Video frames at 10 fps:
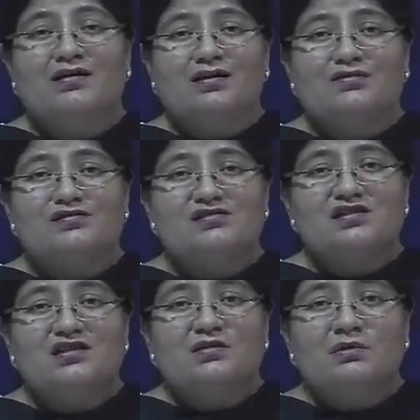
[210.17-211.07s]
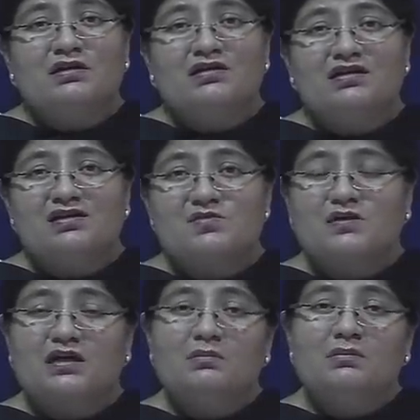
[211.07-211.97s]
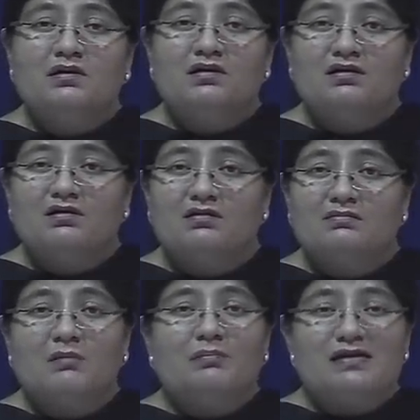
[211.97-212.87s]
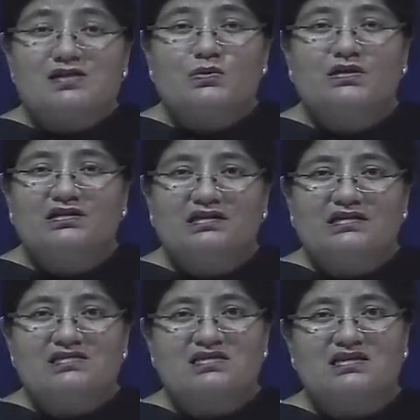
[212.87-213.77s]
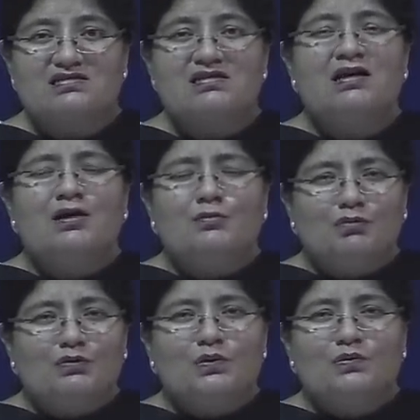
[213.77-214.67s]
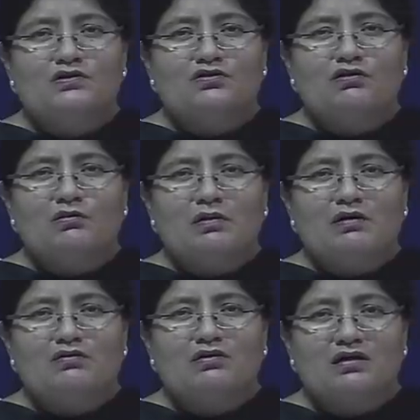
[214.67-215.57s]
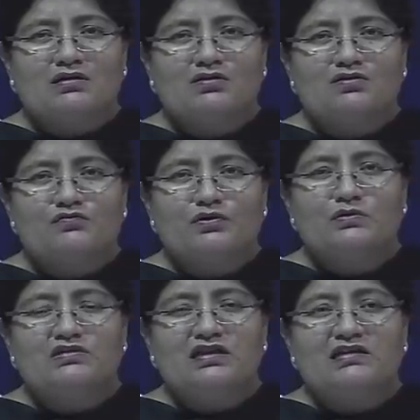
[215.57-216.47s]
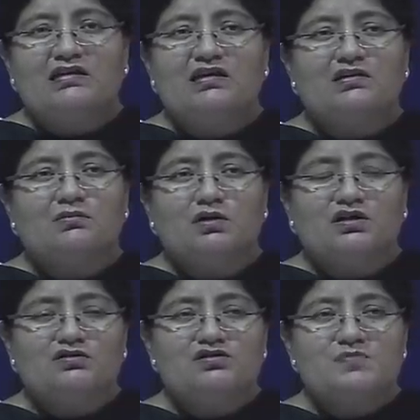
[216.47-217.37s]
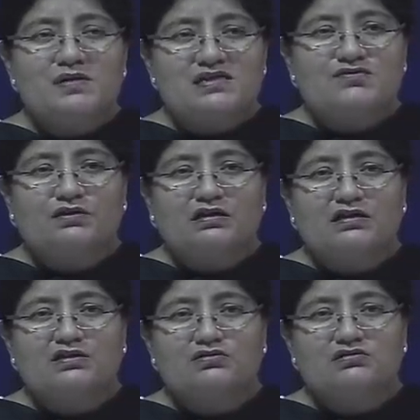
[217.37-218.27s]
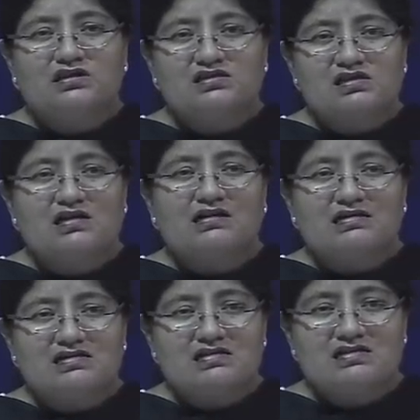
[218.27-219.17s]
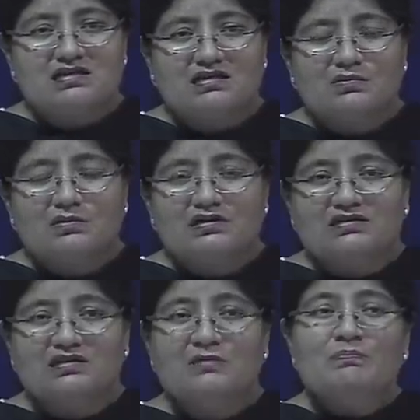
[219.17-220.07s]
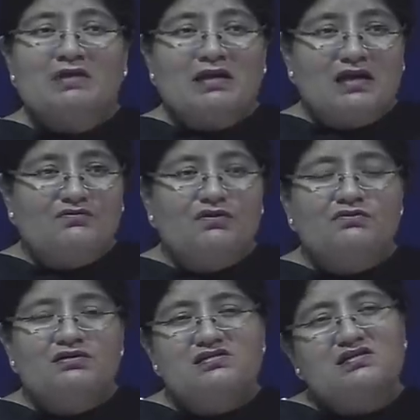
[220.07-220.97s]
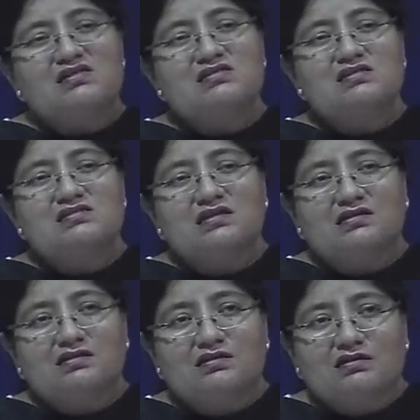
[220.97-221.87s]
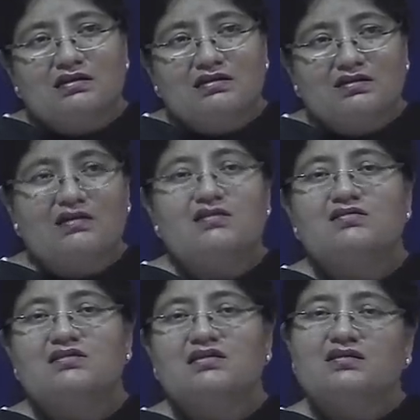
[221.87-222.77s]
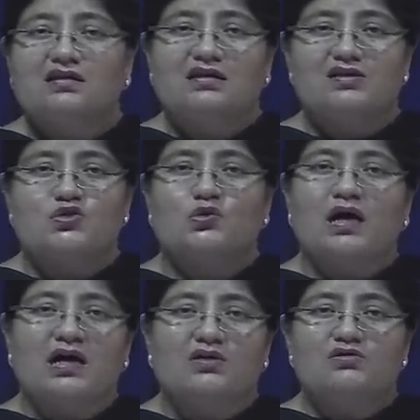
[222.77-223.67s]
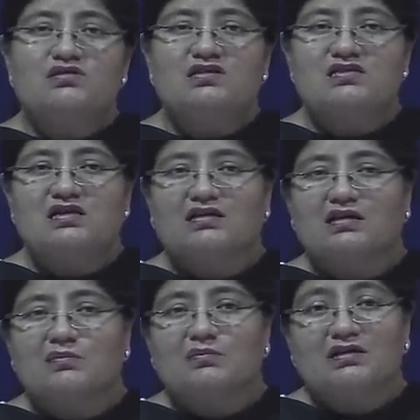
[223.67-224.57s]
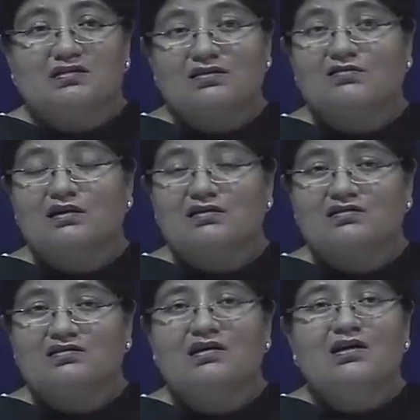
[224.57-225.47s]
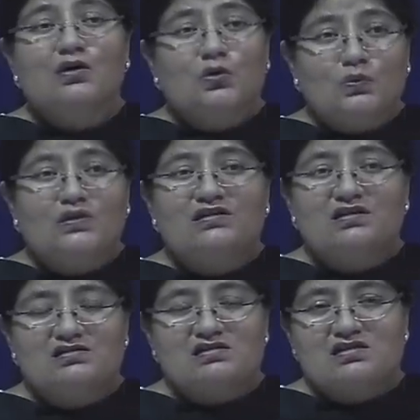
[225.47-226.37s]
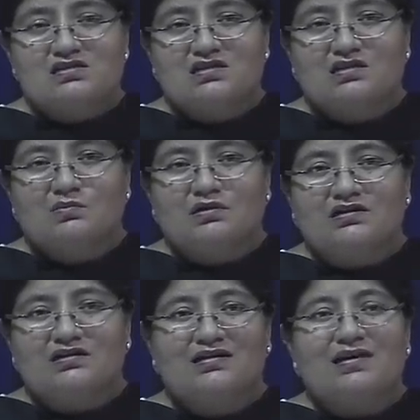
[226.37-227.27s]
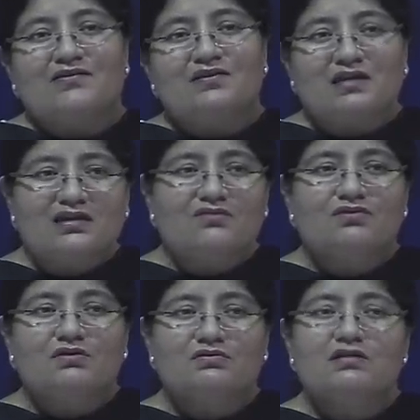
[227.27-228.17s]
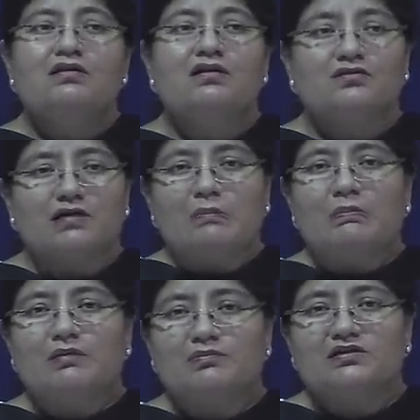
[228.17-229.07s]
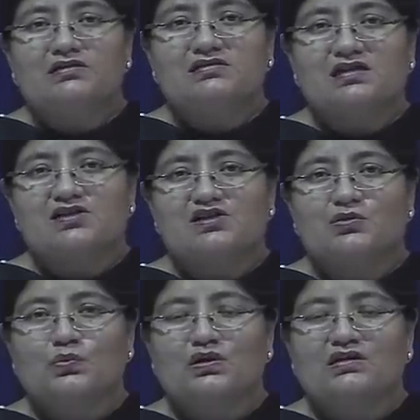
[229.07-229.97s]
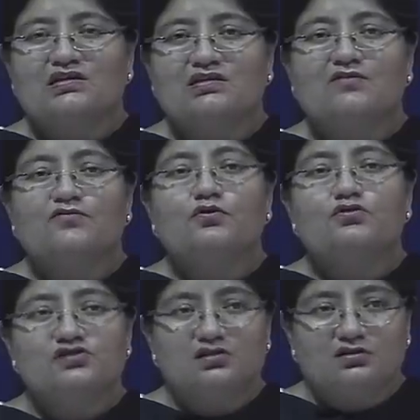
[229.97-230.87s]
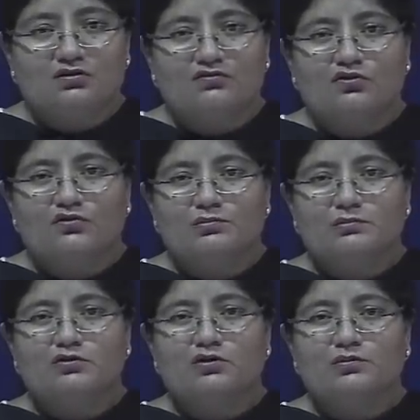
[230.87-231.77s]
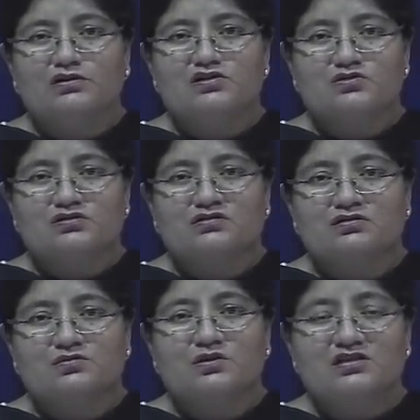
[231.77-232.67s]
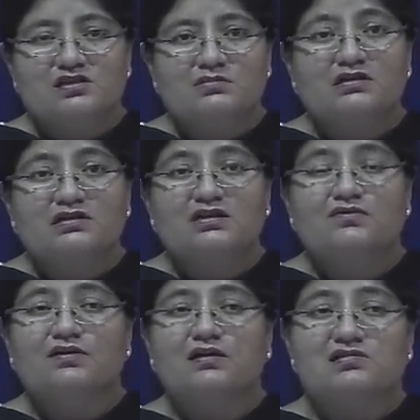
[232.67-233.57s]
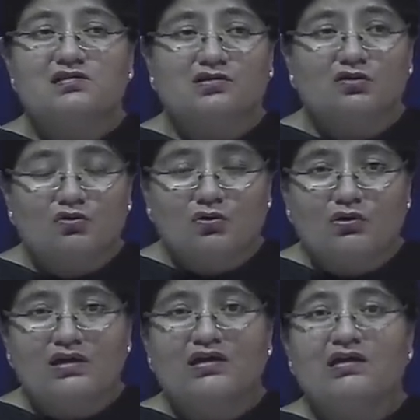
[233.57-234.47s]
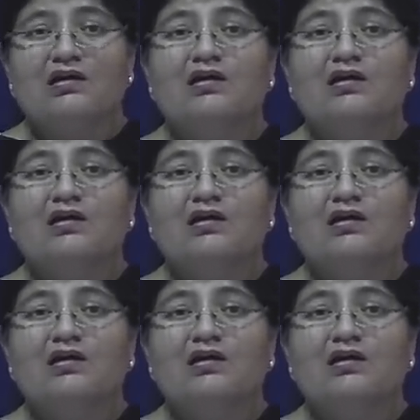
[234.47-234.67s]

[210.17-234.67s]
Now, sustainability has become a buzzword these days, but we will talk about, we will dedicate a module specifically to CSR and sustainability, and we will discuss this in great detail as to how CSR can be integrated with sustainability. And then we will wrap up the discussion with the future of corporate social responsibility. Where is it going?